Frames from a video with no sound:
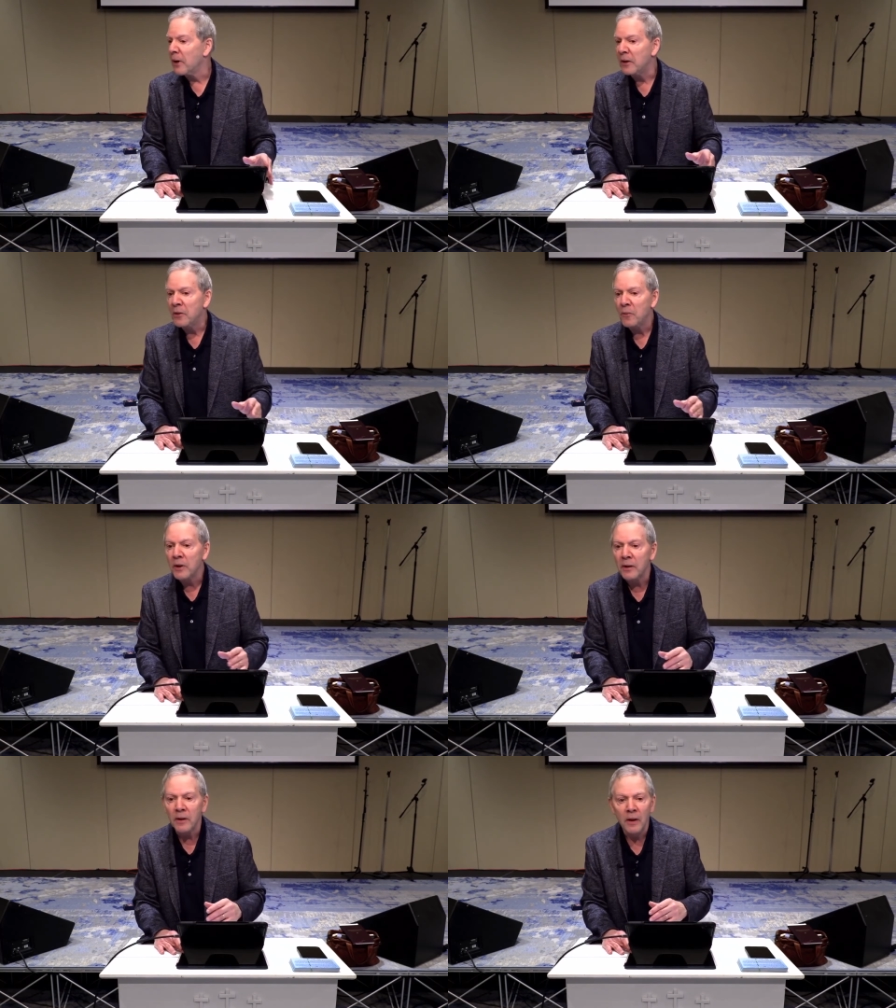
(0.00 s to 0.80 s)
by
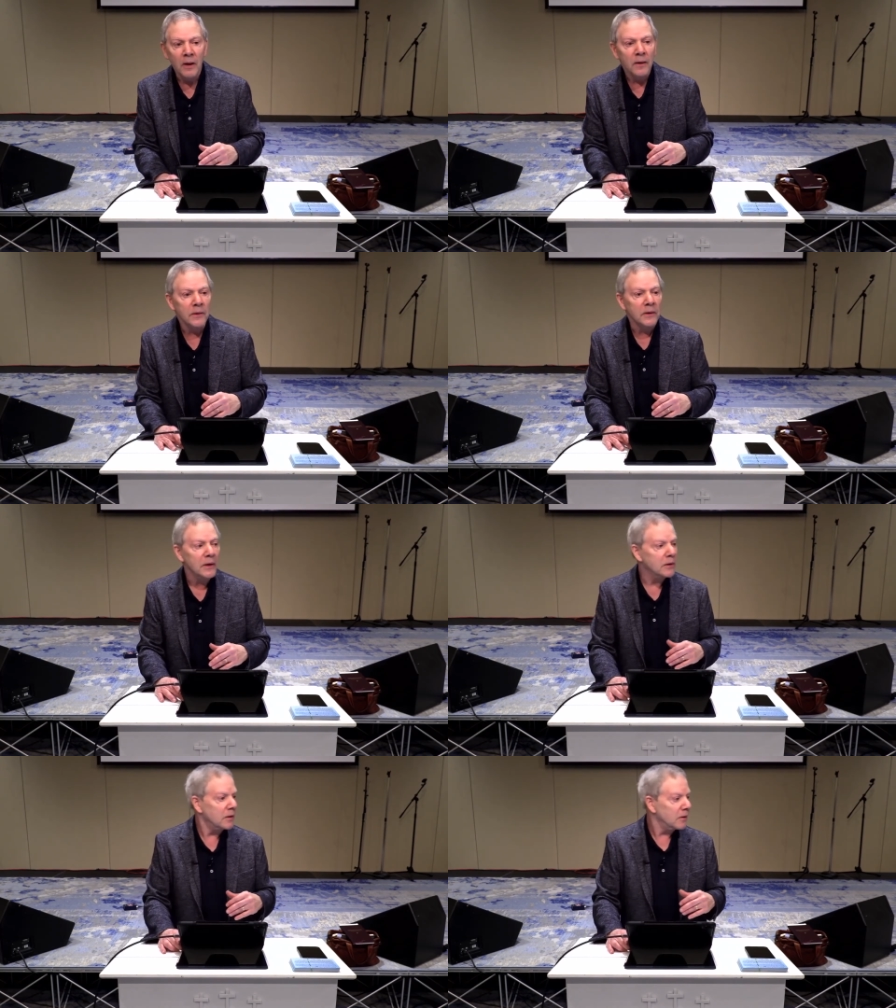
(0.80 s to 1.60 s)
doing the
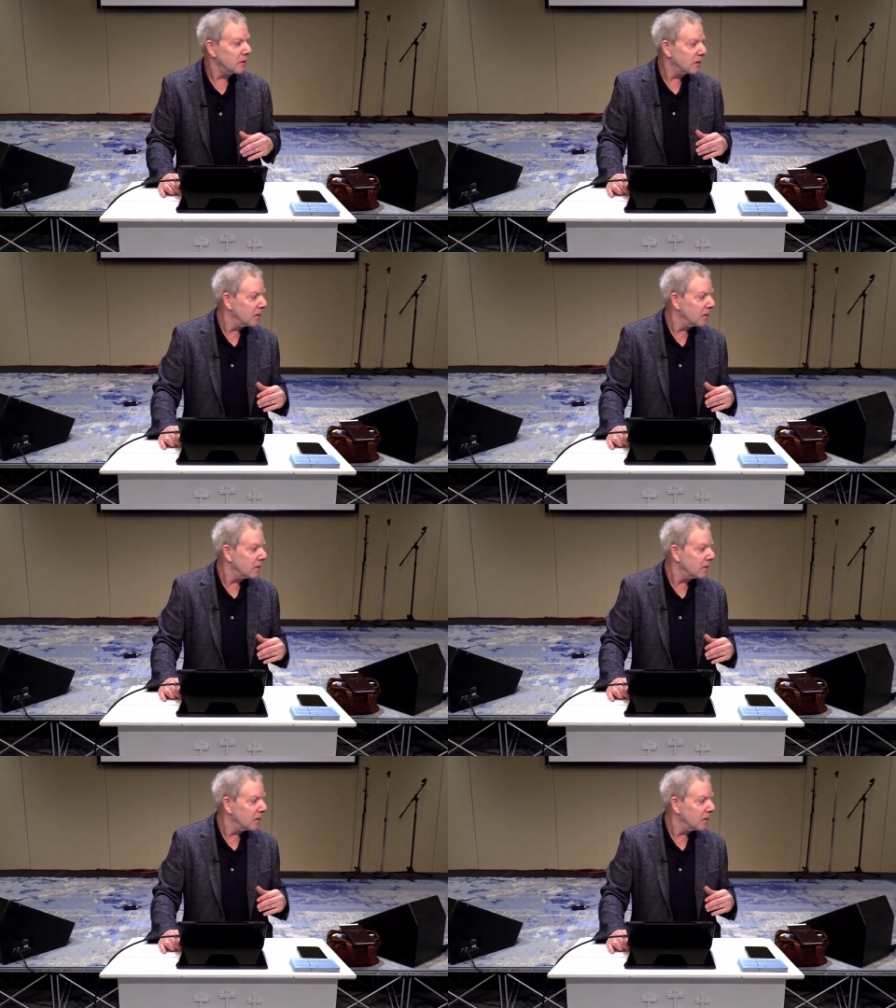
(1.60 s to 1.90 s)
dishes,